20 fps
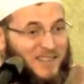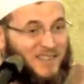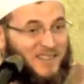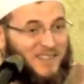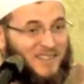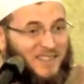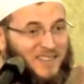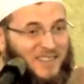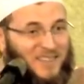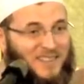
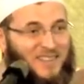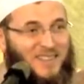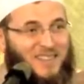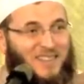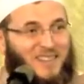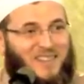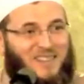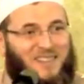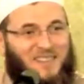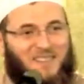
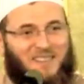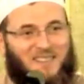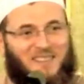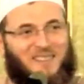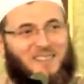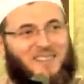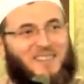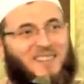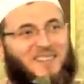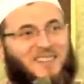
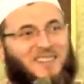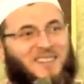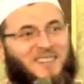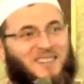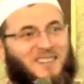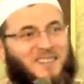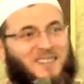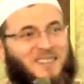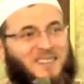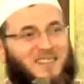
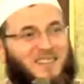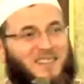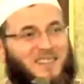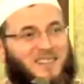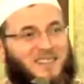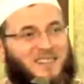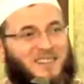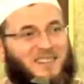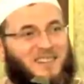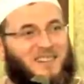
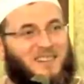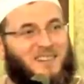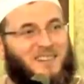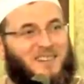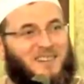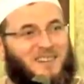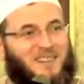Nobody speaks.